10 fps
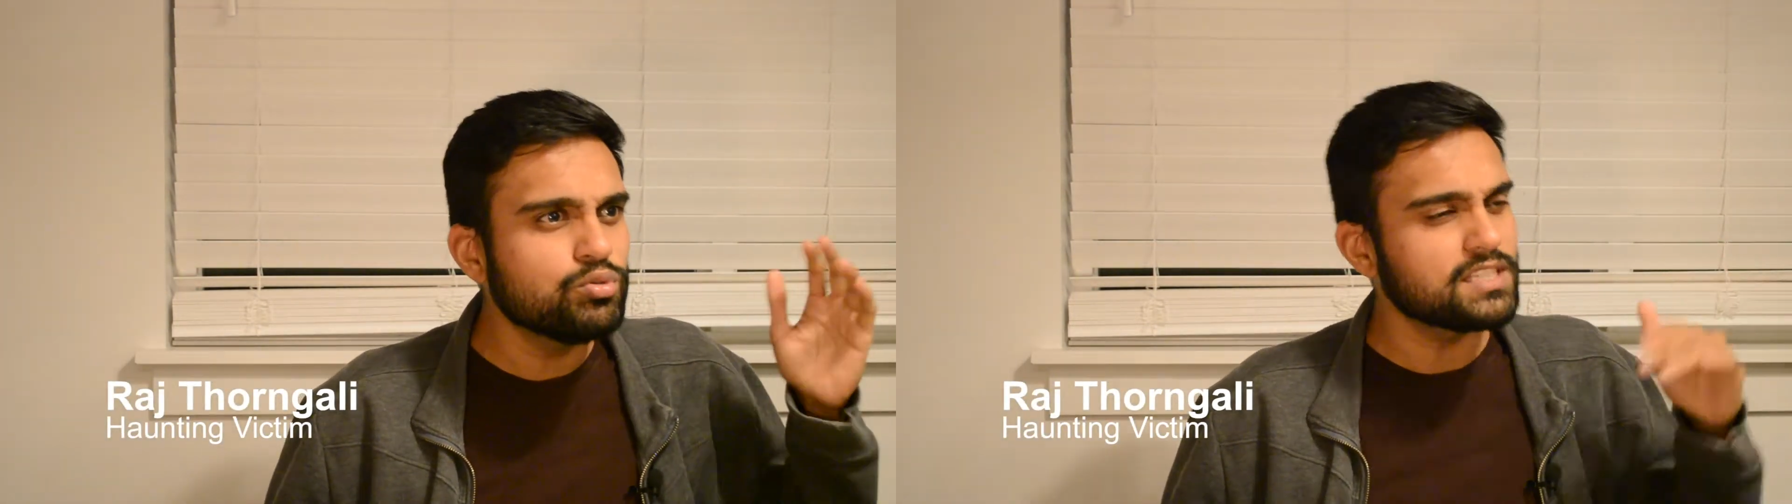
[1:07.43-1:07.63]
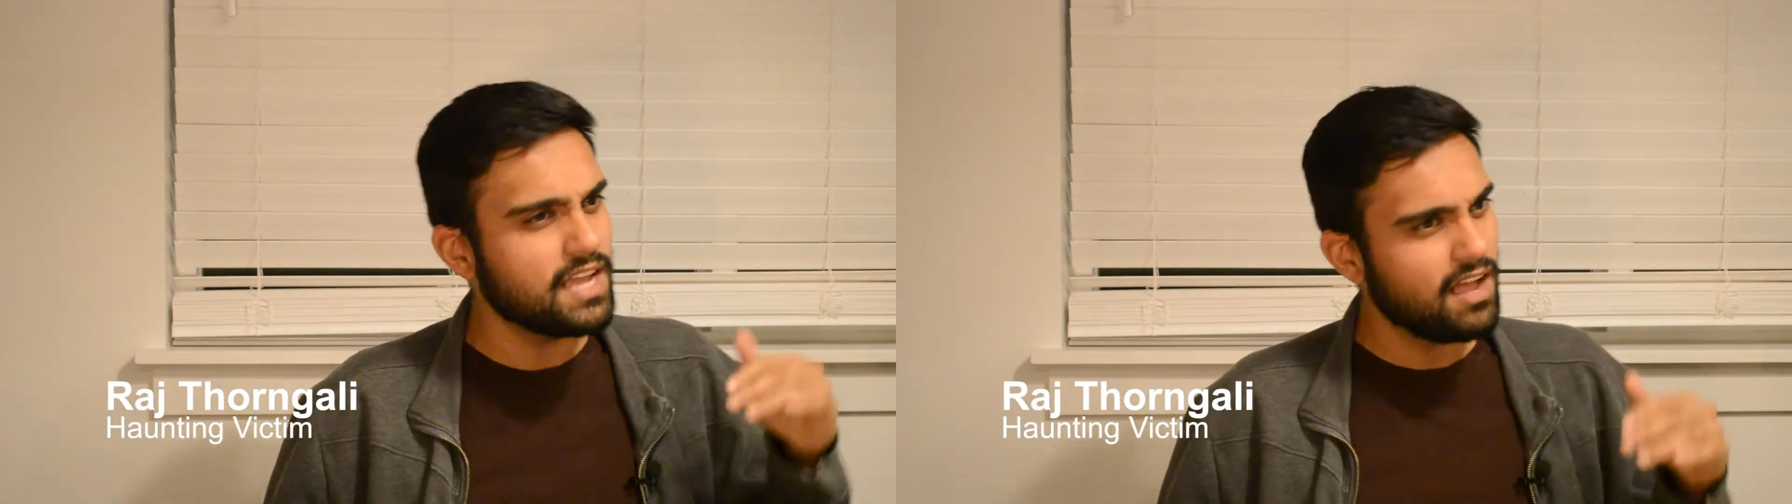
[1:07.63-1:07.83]

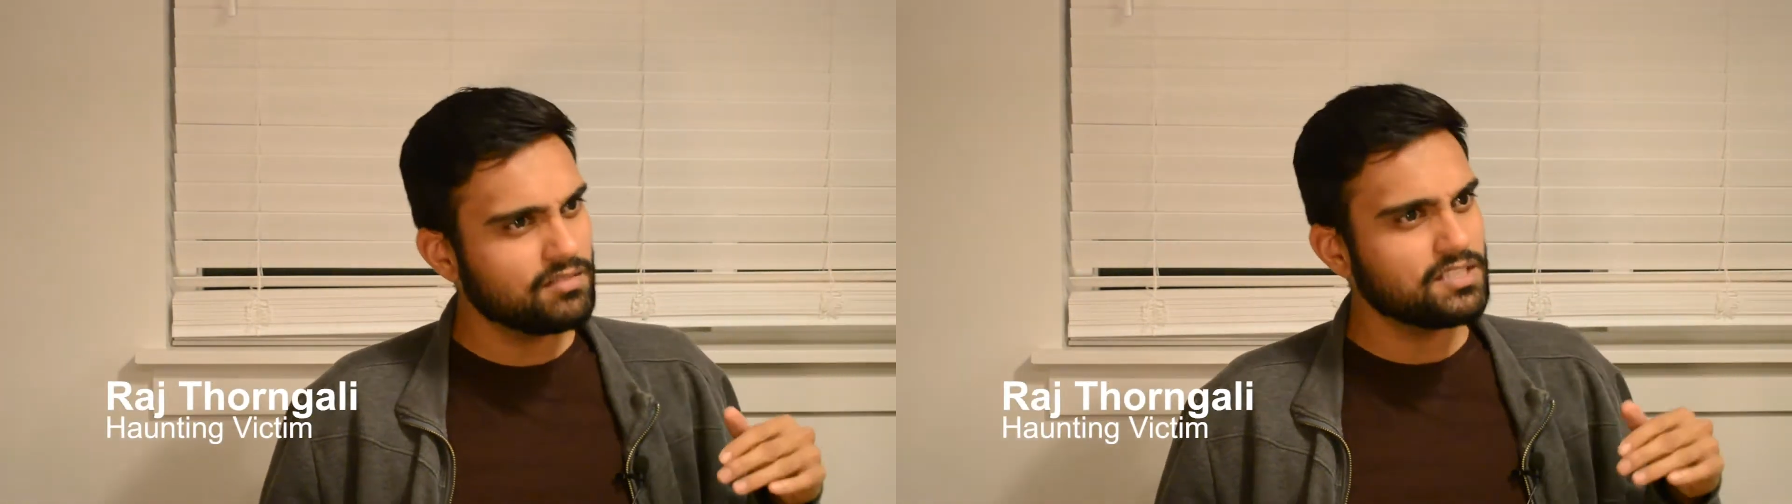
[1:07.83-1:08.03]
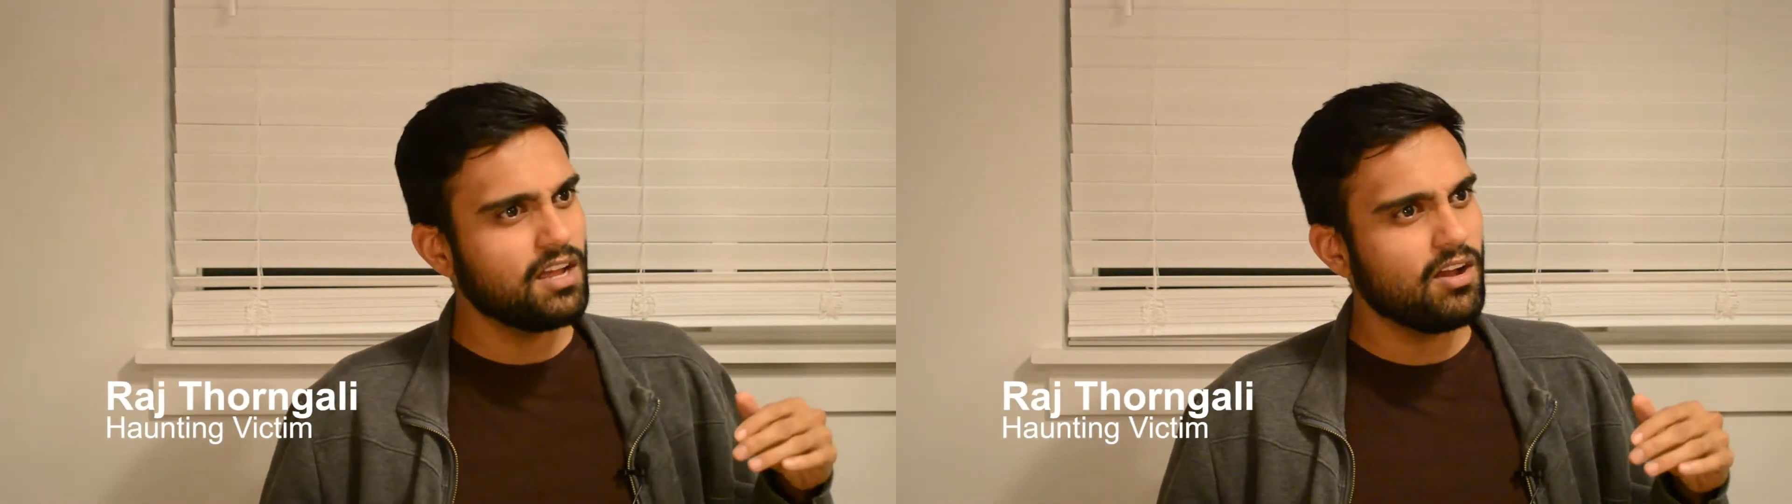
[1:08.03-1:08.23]

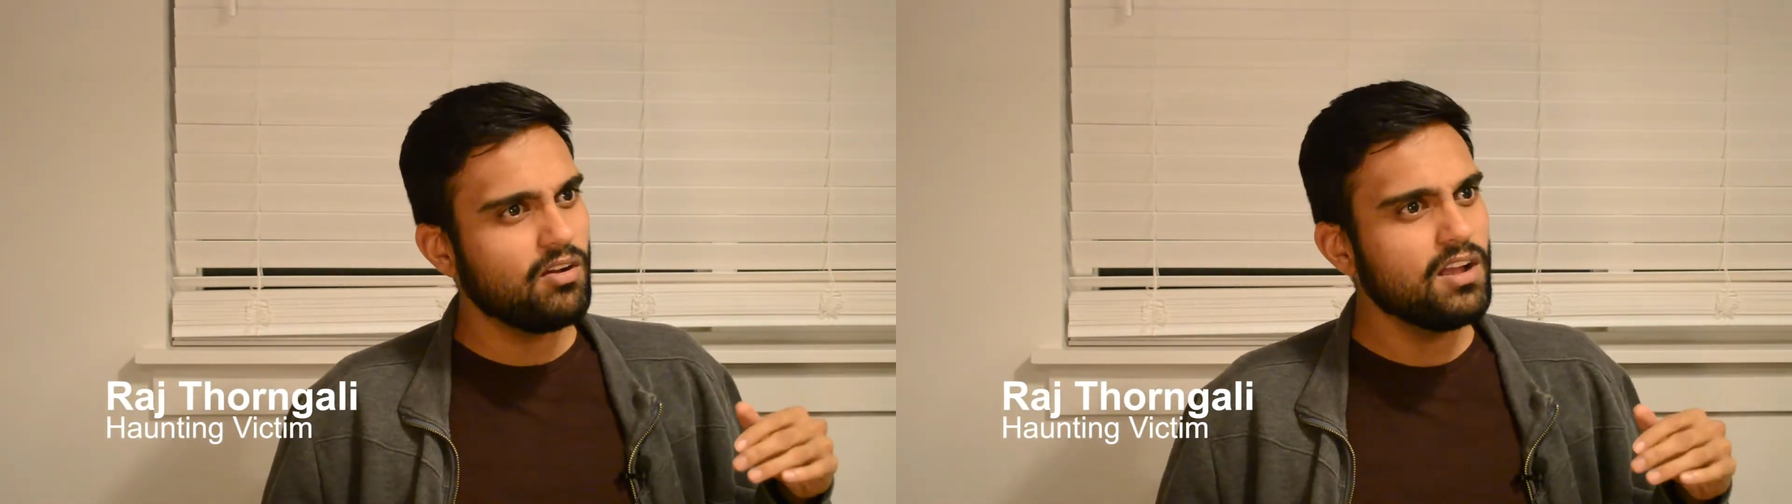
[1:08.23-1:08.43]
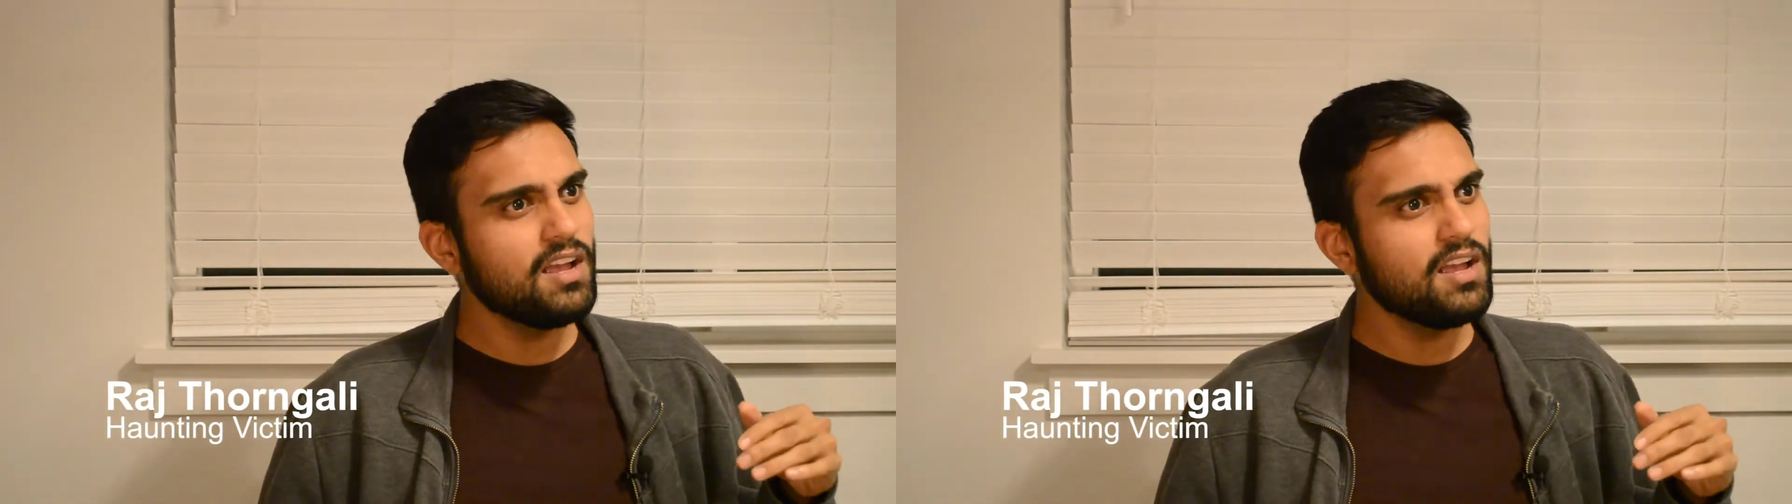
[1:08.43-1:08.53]
sound, you know,